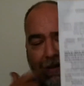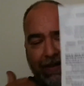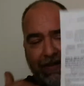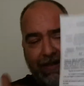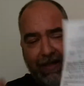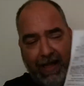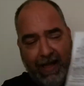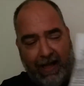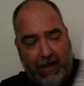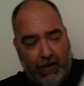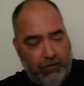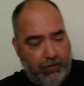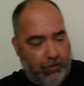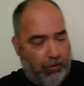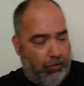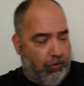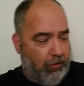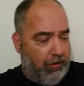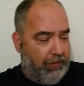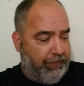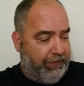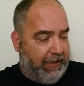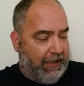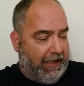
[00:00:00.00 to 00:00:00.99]
out on
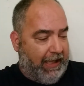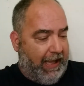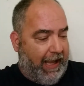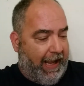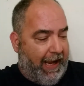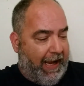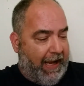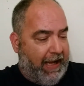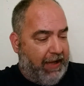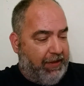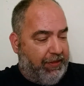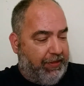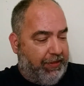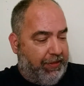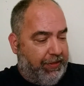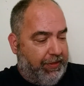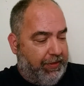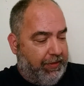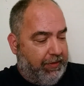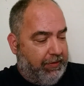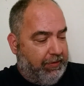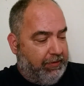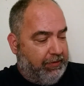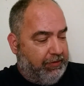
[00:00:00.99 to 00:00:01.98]
the 8th
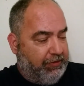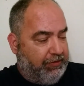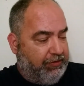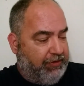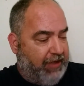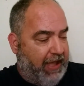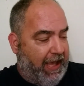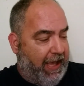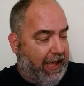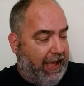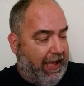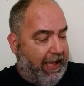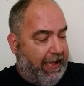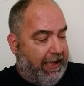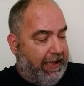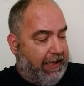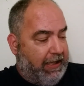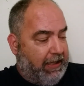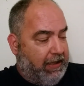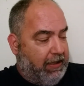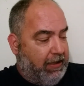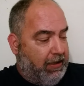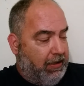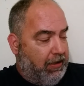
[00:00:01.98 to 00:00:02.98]
day,
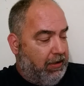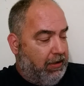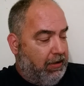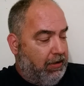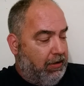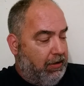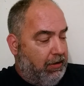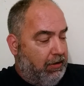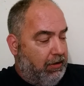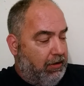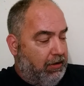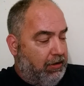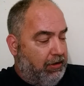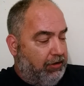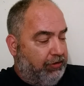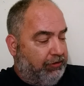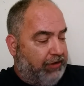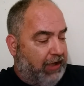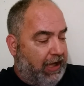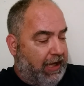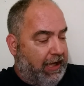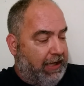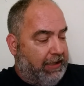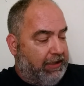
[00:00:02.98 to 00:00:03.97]

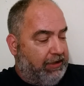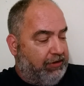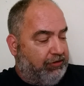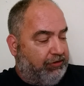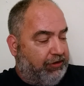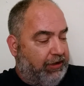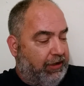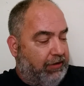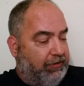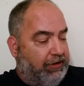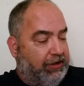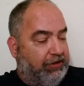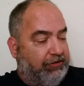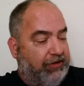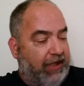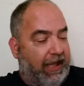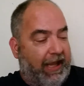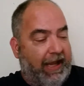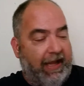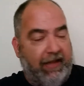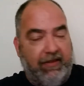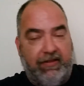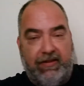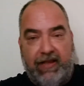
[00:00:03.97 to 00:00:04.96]
signed and sealed, this
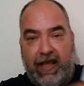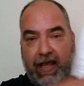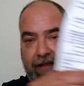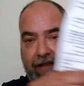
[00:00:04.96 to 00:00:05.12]
8th day of